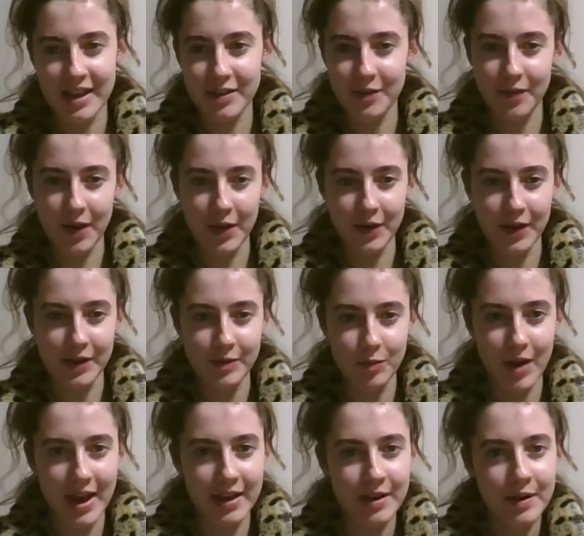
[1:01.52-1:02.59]
that into focus
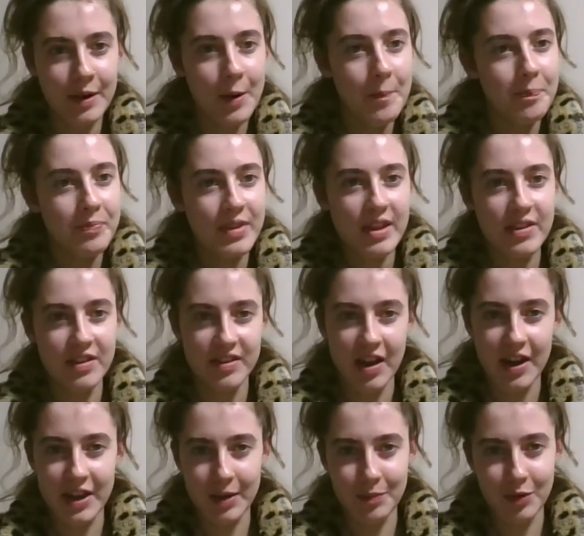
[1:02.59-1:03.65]
when
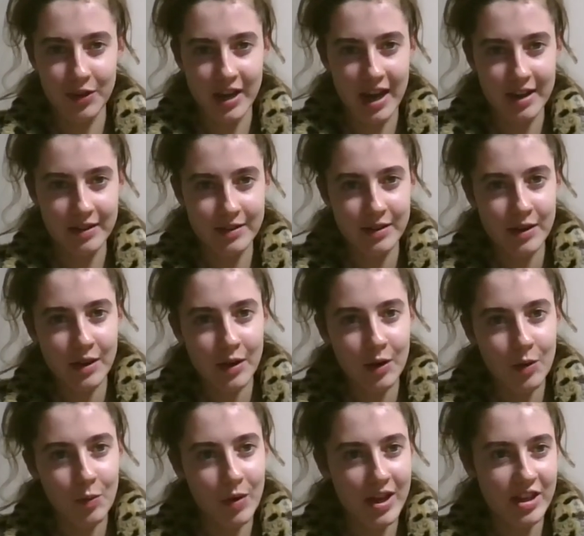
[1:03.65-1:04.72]
designing a product,
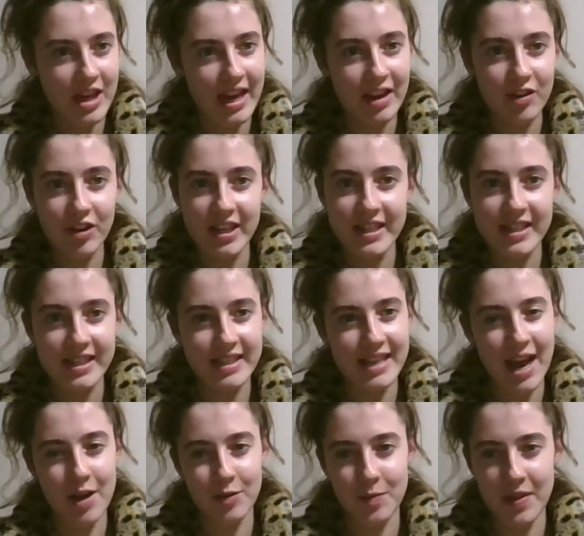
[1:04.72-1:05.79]
which increases
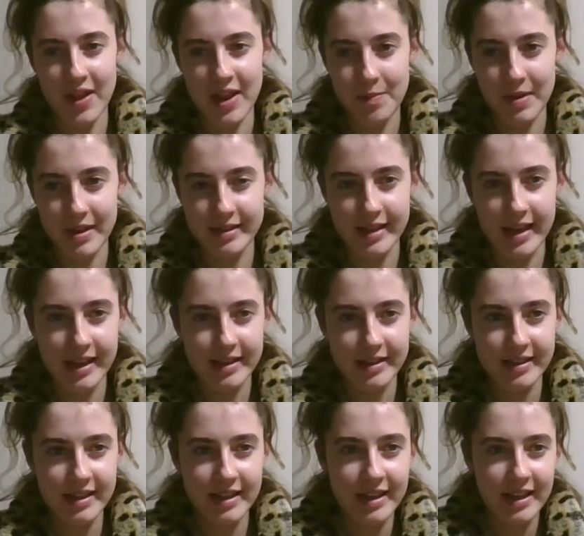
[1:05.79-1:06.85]
sales within a
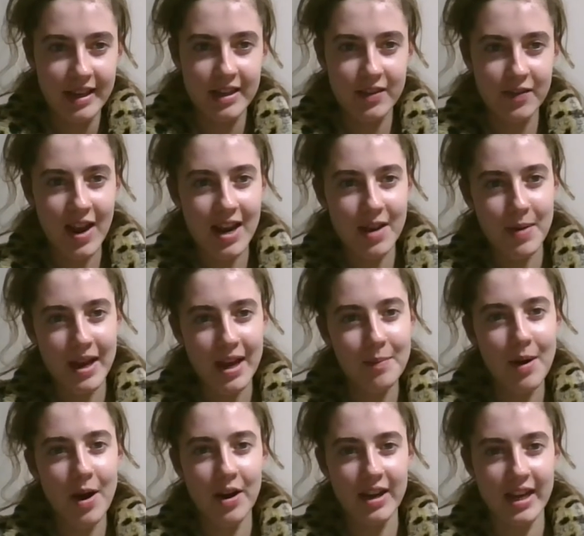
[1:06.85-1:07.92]
business. Developing a
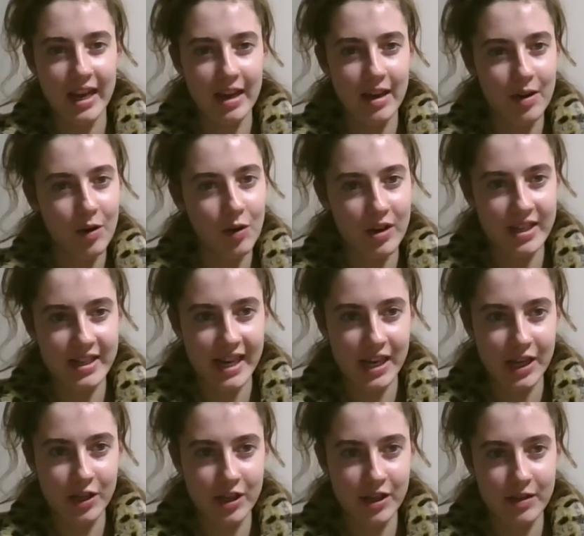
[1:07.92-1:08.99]
market
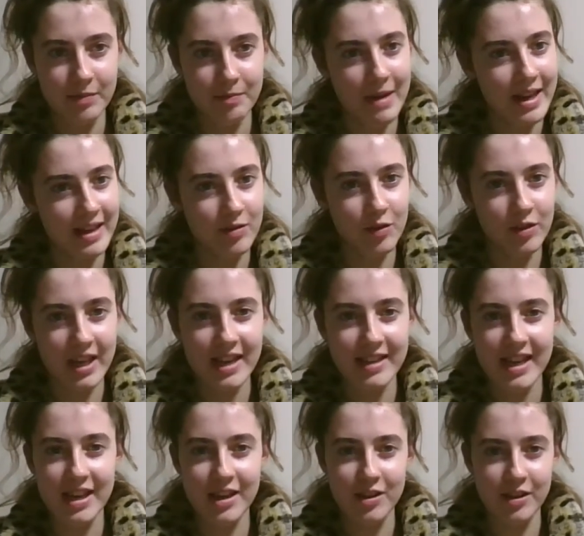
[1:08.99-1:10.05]
orientation makes
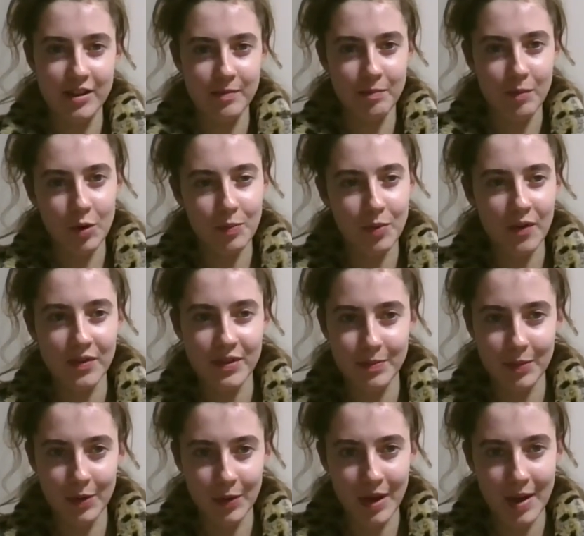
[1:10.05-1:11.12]
organisations more
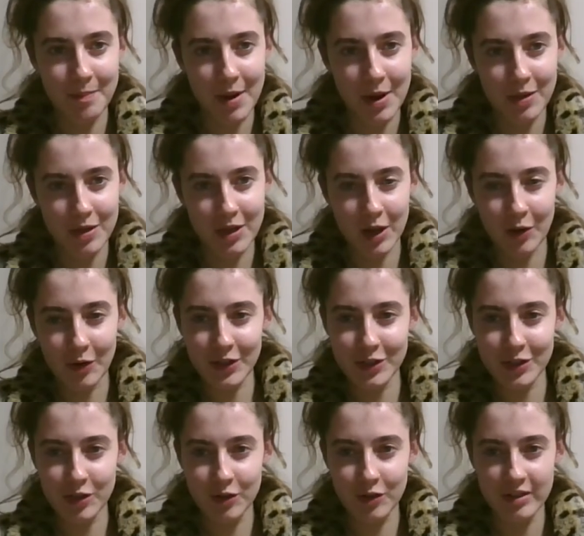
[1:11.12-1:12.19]
profitable in both the long and
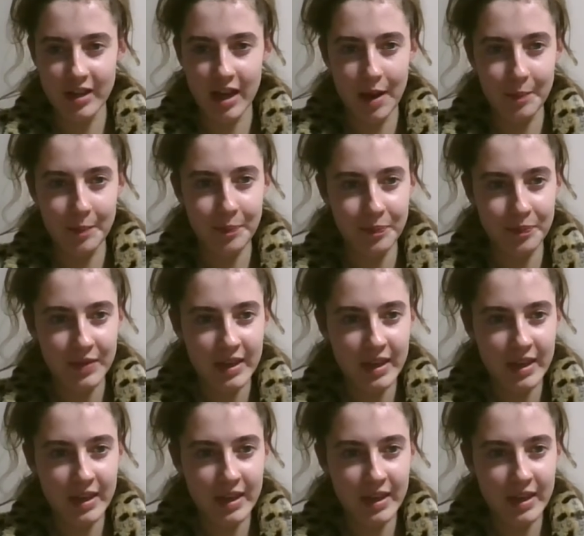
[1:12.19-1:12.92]
short term.